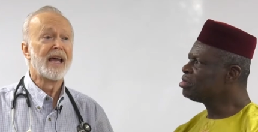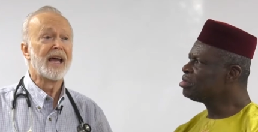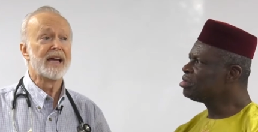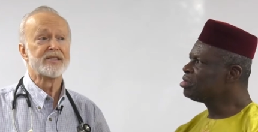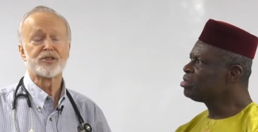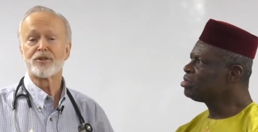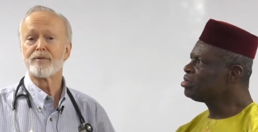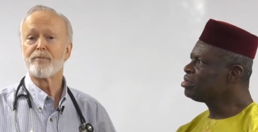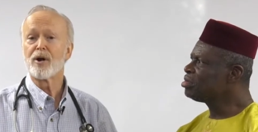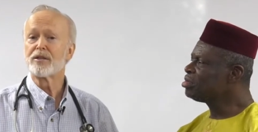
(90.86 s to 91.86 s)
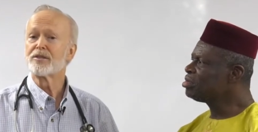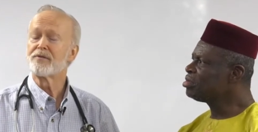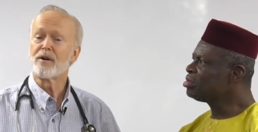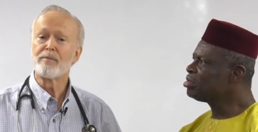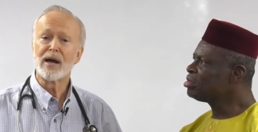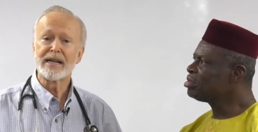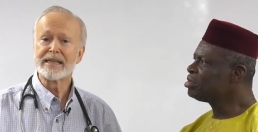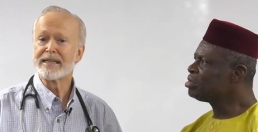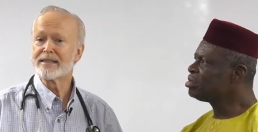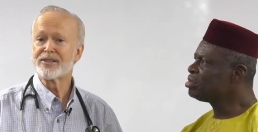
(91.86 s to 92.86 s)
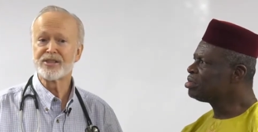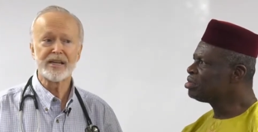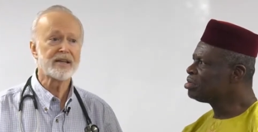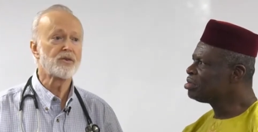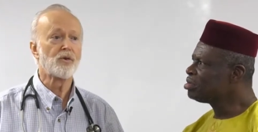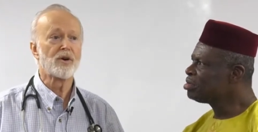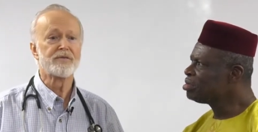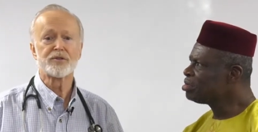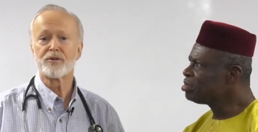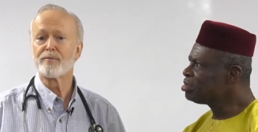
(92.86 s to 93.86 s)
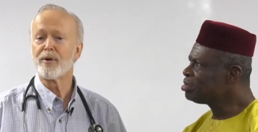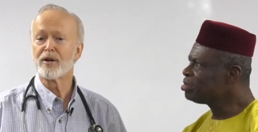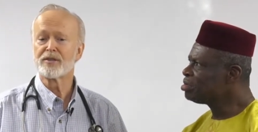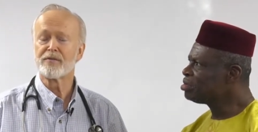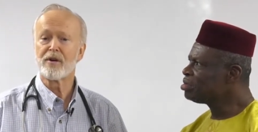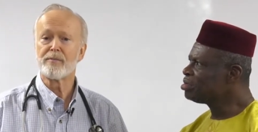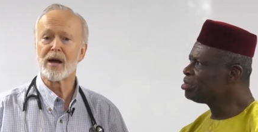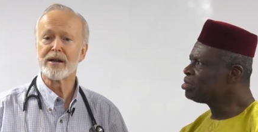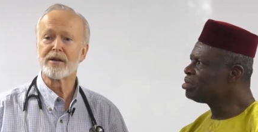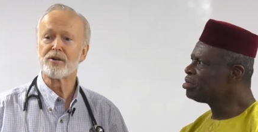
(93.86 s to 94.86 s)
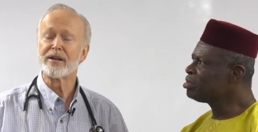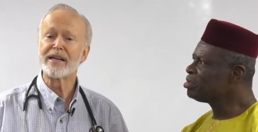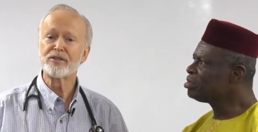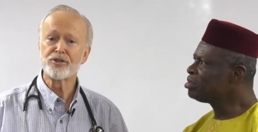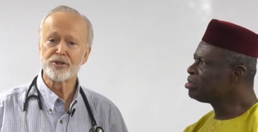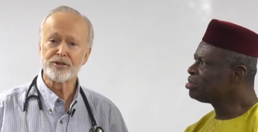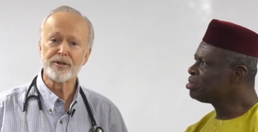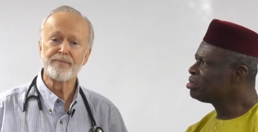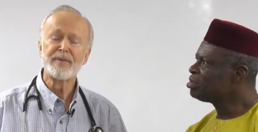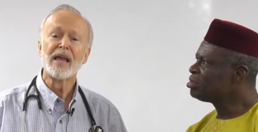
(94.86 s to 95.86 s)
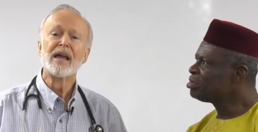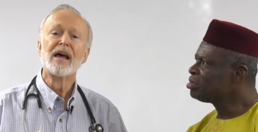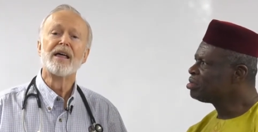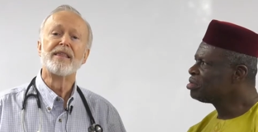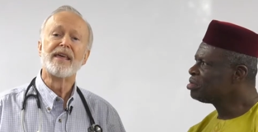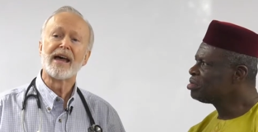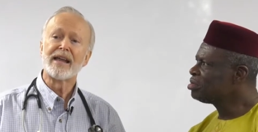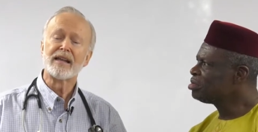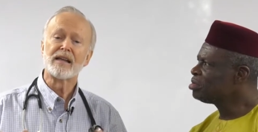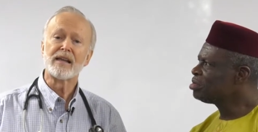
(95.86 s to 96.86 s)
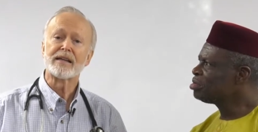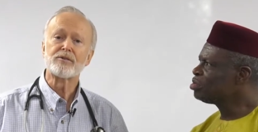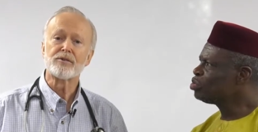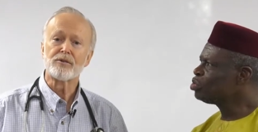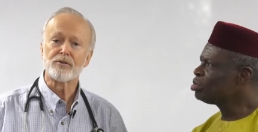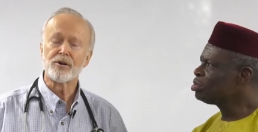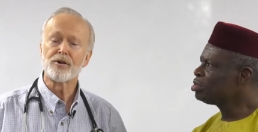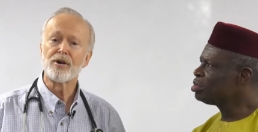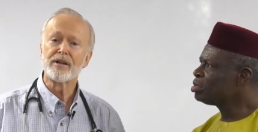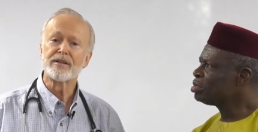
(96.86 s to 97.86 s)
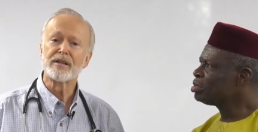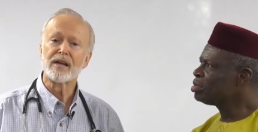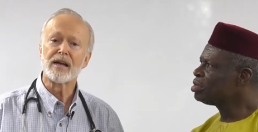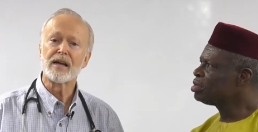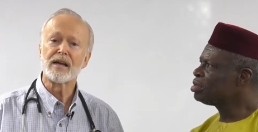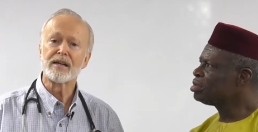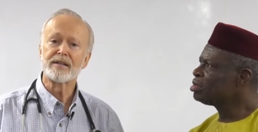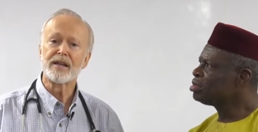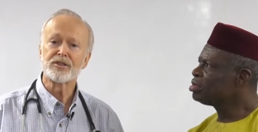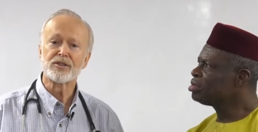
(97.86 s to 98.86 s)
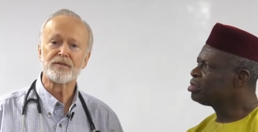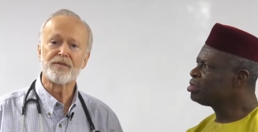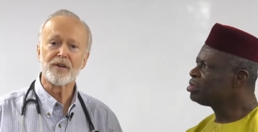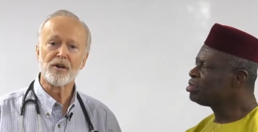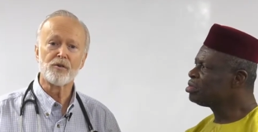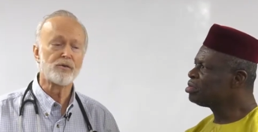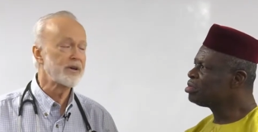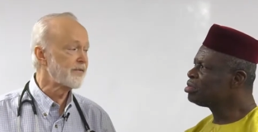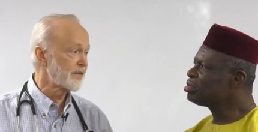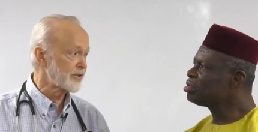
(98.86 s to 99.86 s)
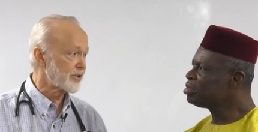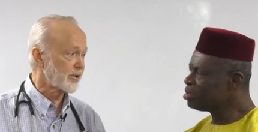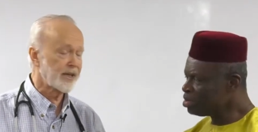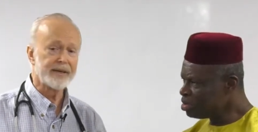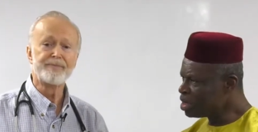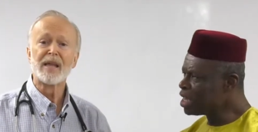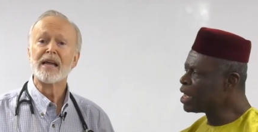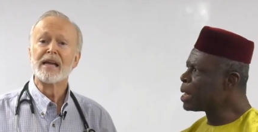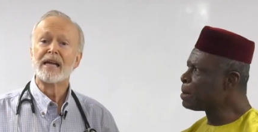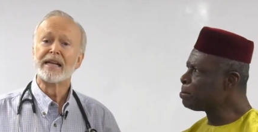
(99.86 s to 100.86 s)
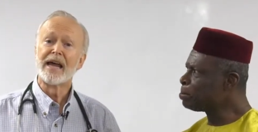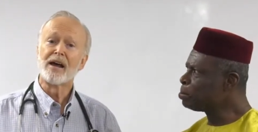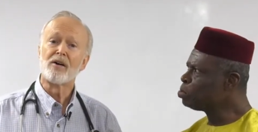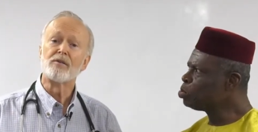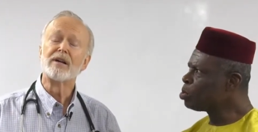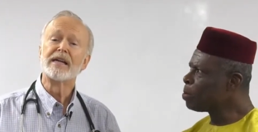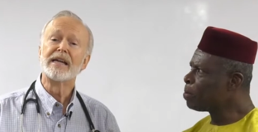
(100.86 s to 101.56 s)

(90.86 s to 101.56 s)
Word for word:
Speaker 1: as certain parts of our body get sick, or if certain parts of our body are injured, that electrical current uh, doesn't flow efficiently. Yeah. Now,